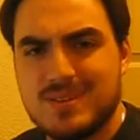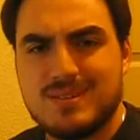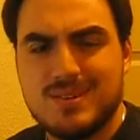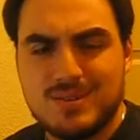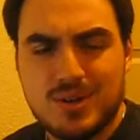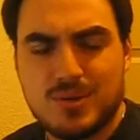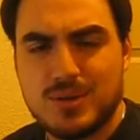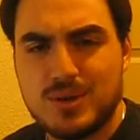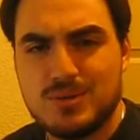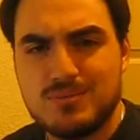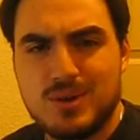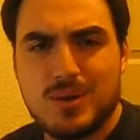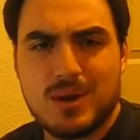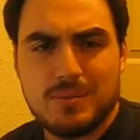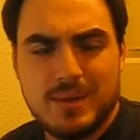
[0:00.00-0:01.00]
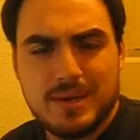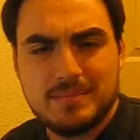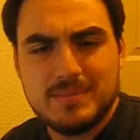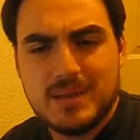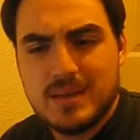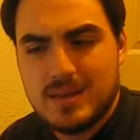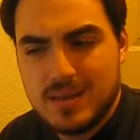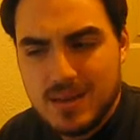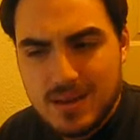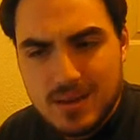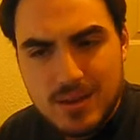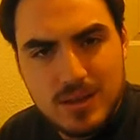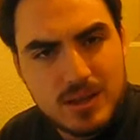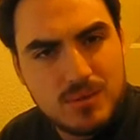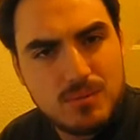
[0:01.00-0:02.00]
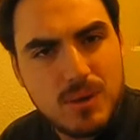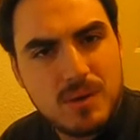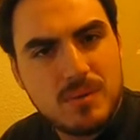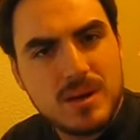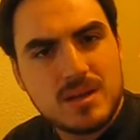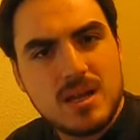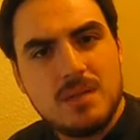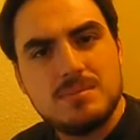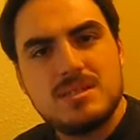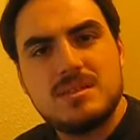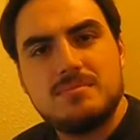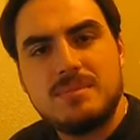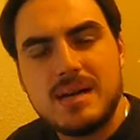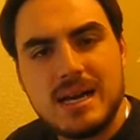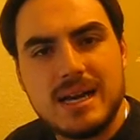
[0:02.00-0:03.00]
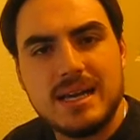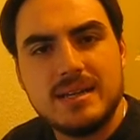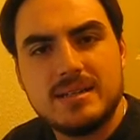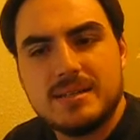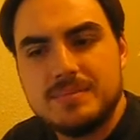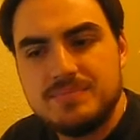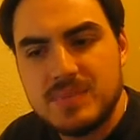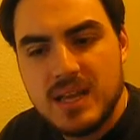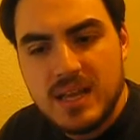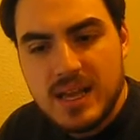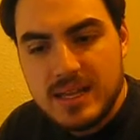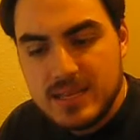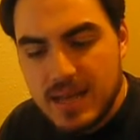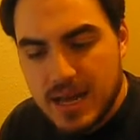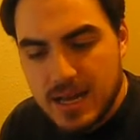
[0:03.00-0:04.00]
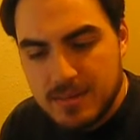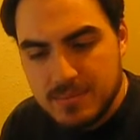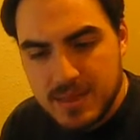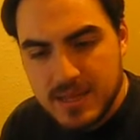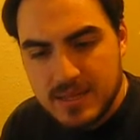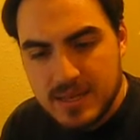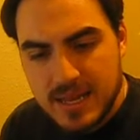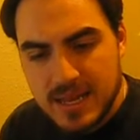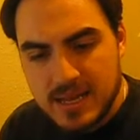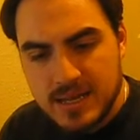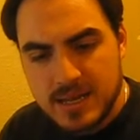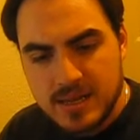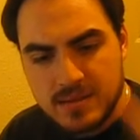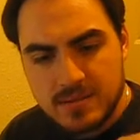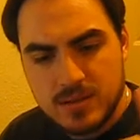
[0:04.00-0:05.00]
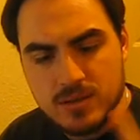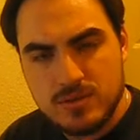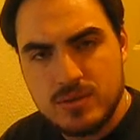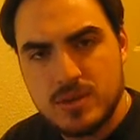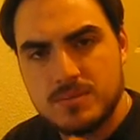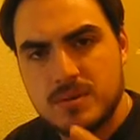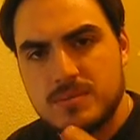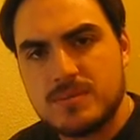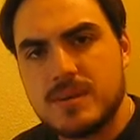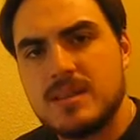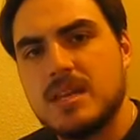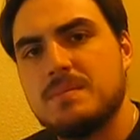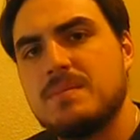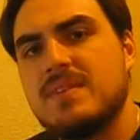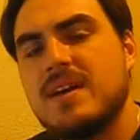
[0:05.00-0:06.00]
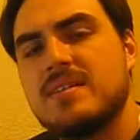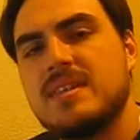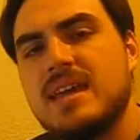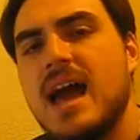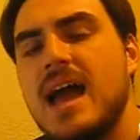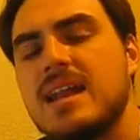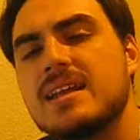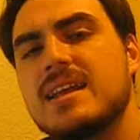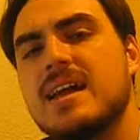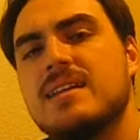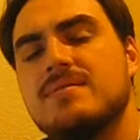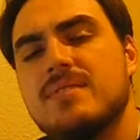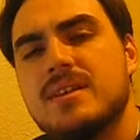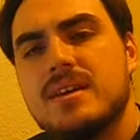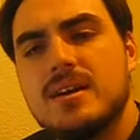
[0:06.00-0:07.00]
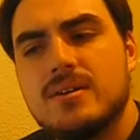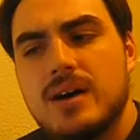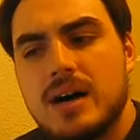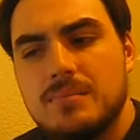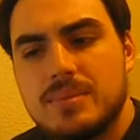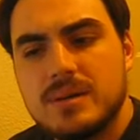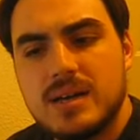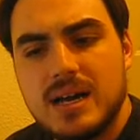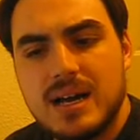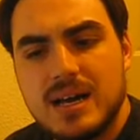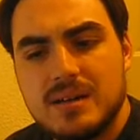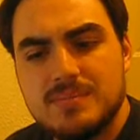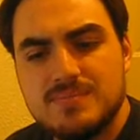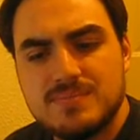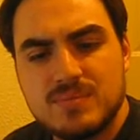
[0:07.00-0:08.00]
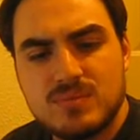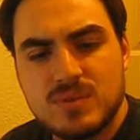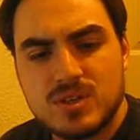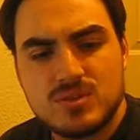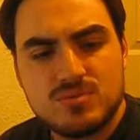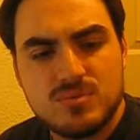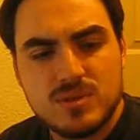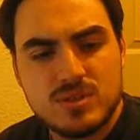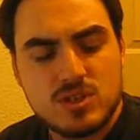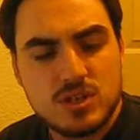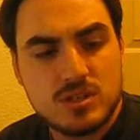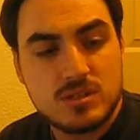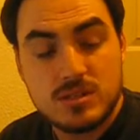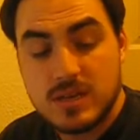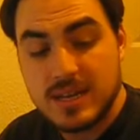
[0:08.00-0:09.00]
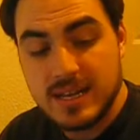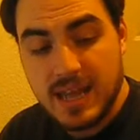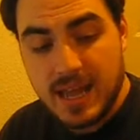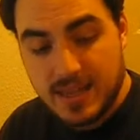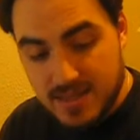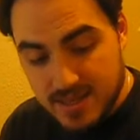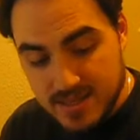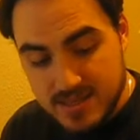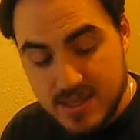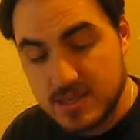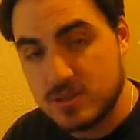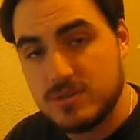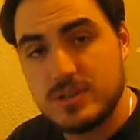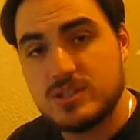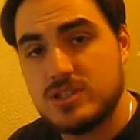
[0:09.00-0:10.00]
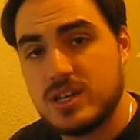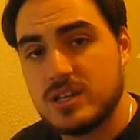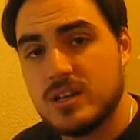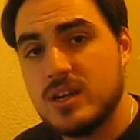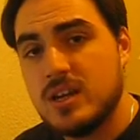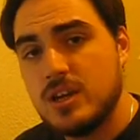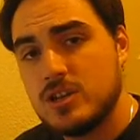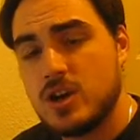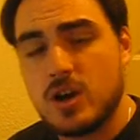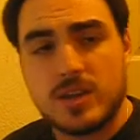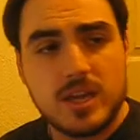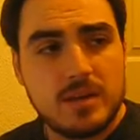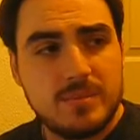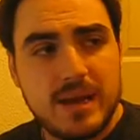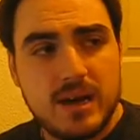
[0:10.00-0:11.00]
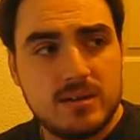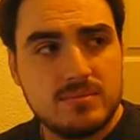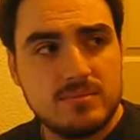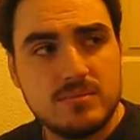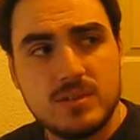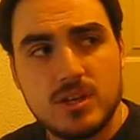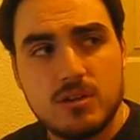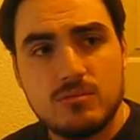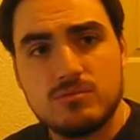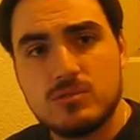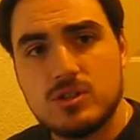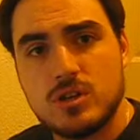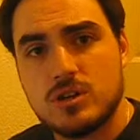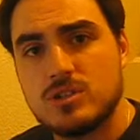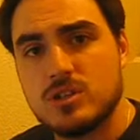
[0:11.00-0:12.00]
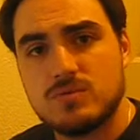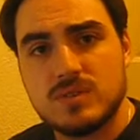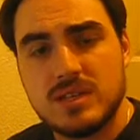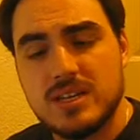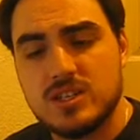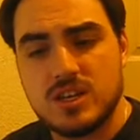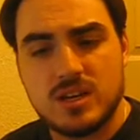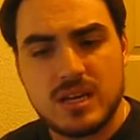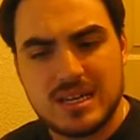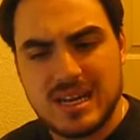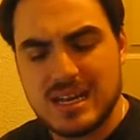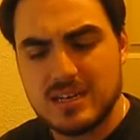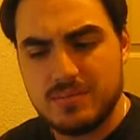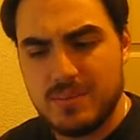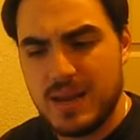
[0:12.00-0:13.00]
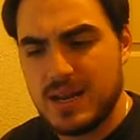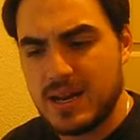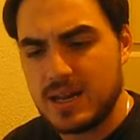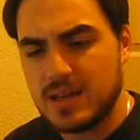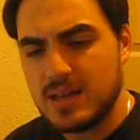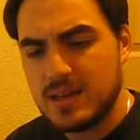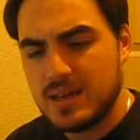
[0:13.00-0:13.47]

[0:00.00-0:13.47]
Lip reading: You know what I mean. Like, what comes to mind? A YouTuber by the name of Healthy Addict had a video up, which was just an atheist and a Christian talking about church and religion and not debating,